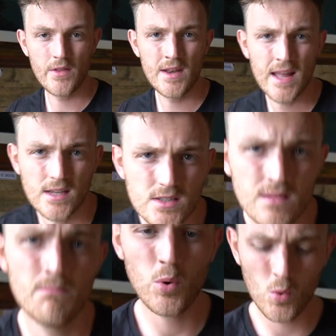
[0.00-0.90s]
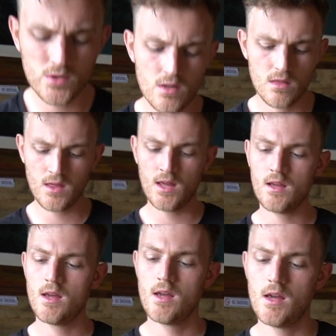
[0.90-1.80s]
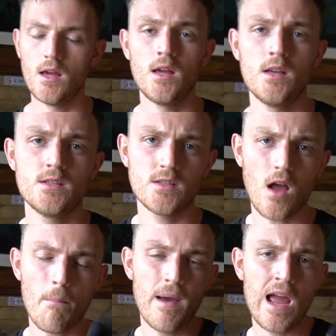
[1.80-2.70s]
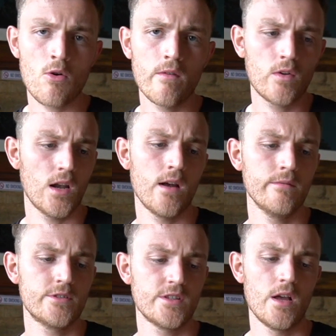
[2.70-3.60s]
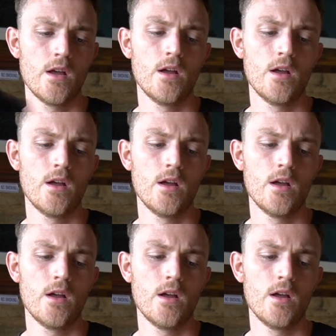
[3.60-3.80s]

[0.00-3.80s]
The next important thing is a pair of gloves.